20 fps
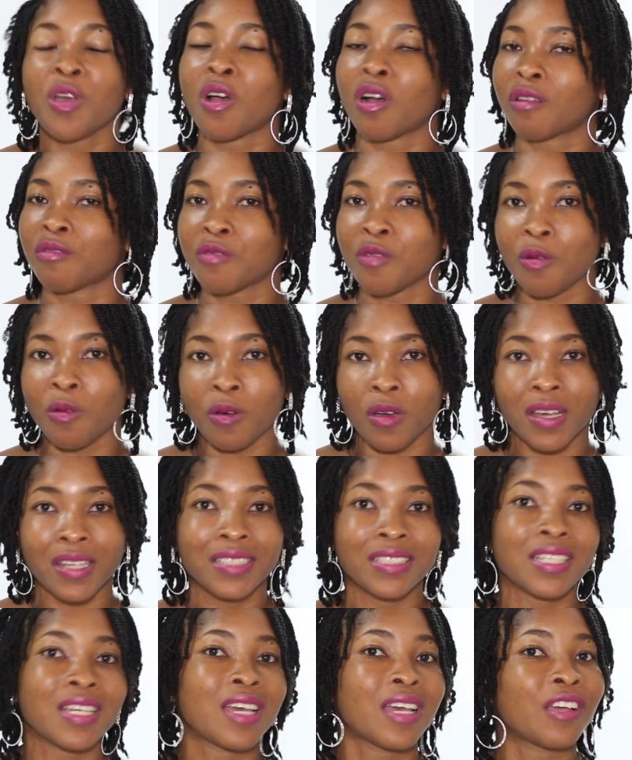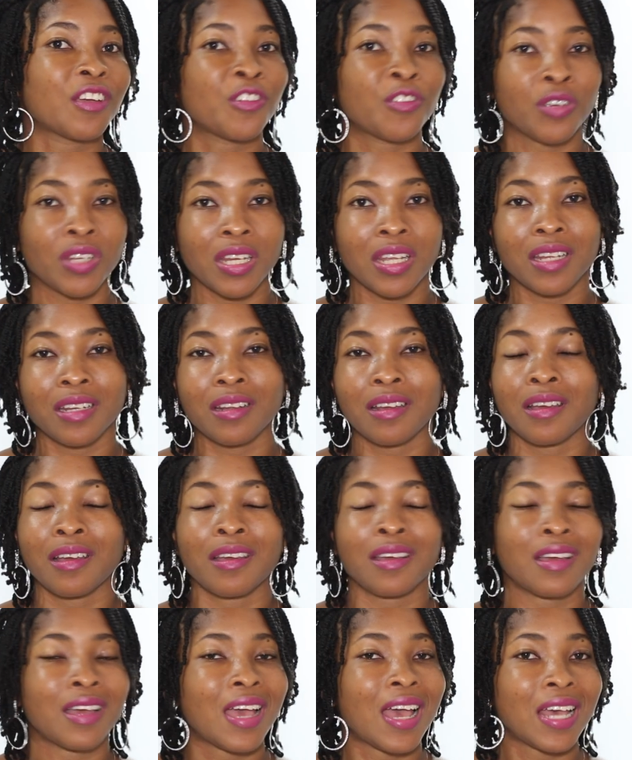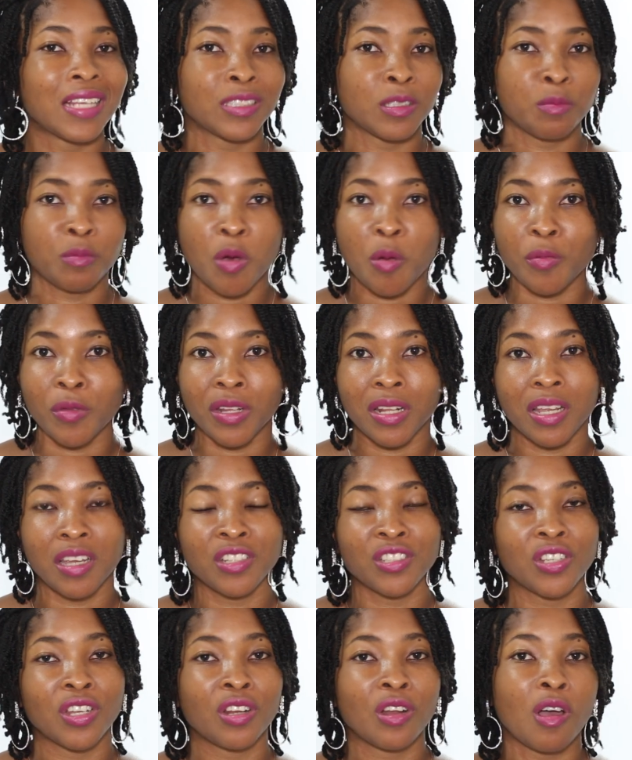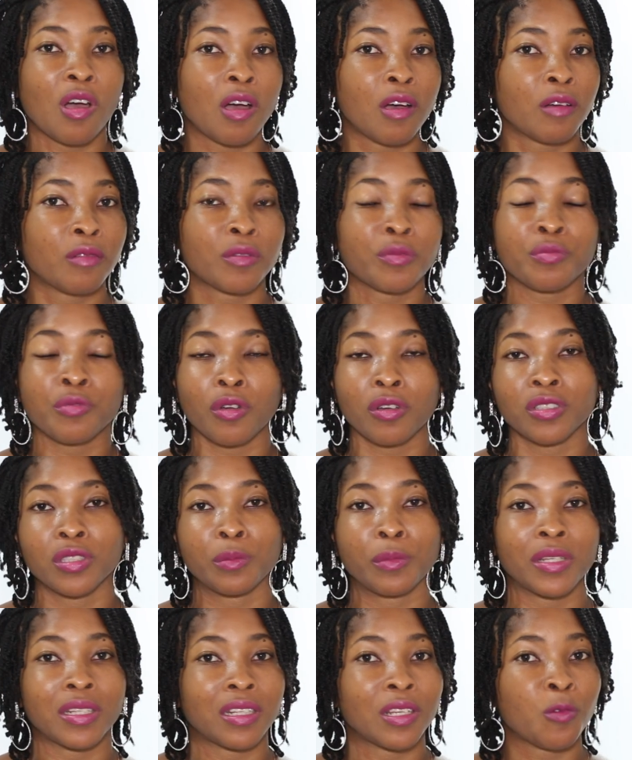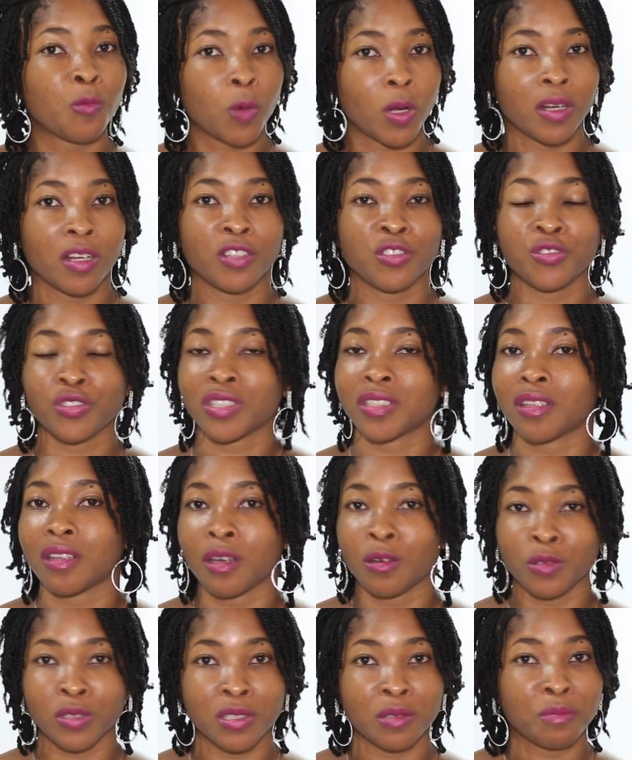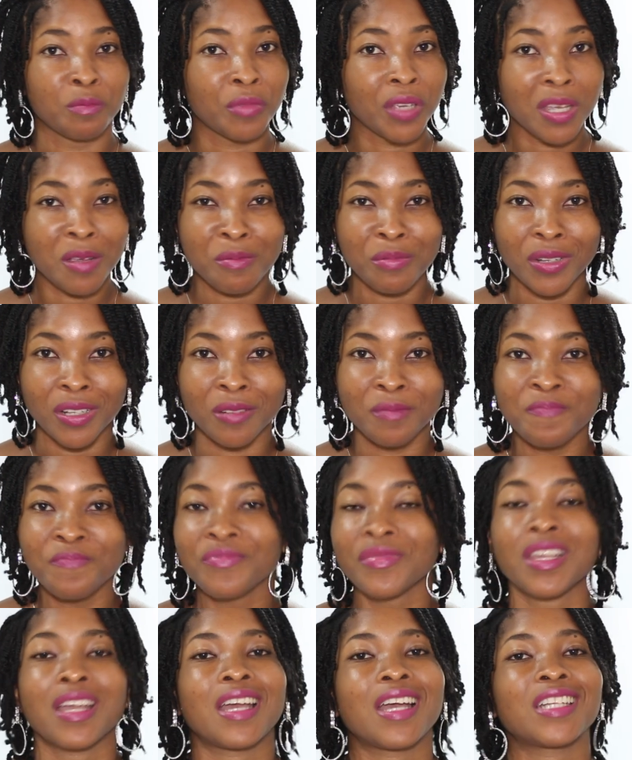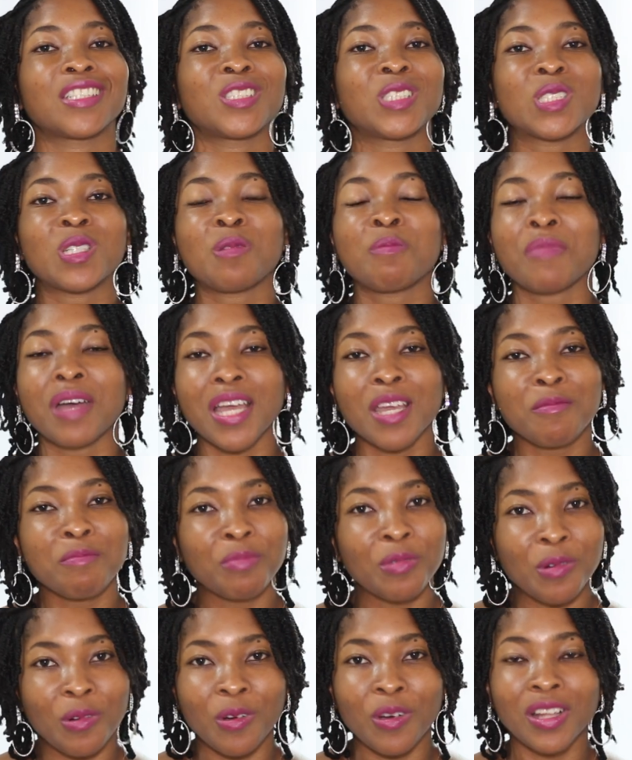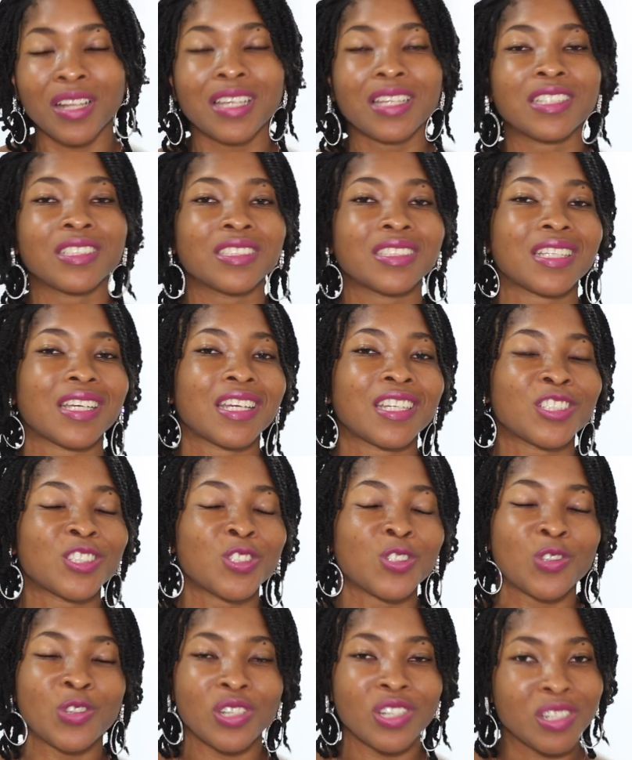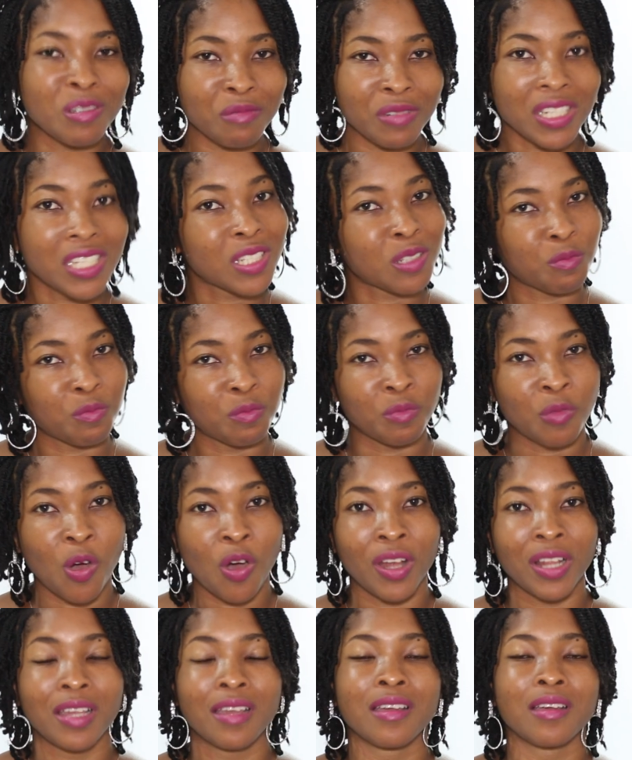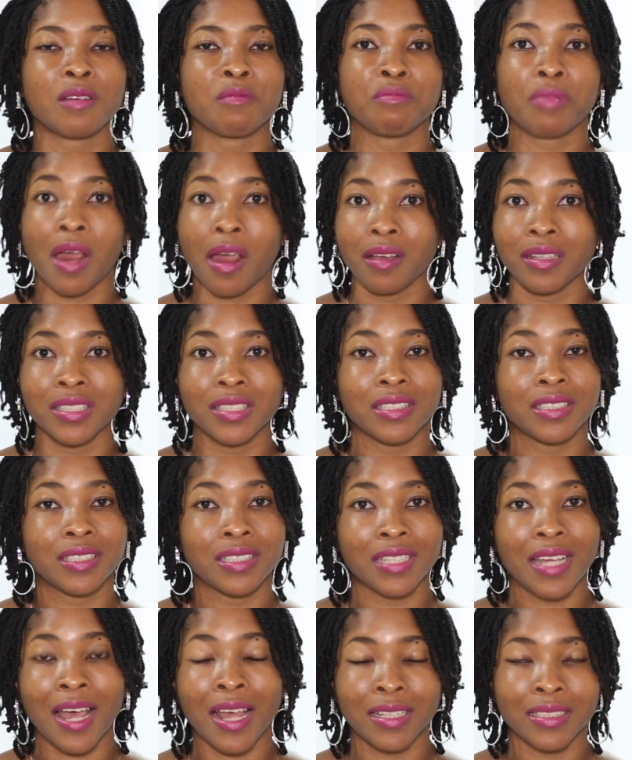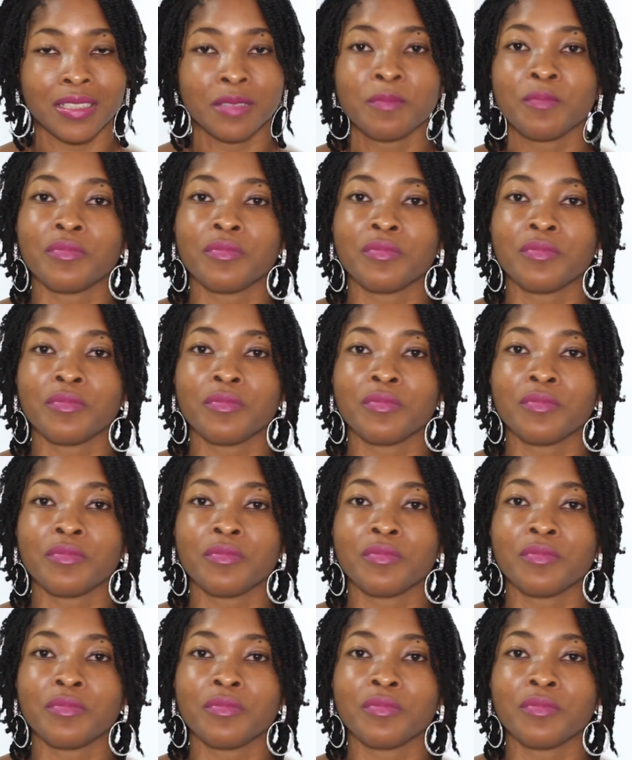Of course, Grenada has a population of approximately 100,000 people, and so my poll is extremely small in comparison to that.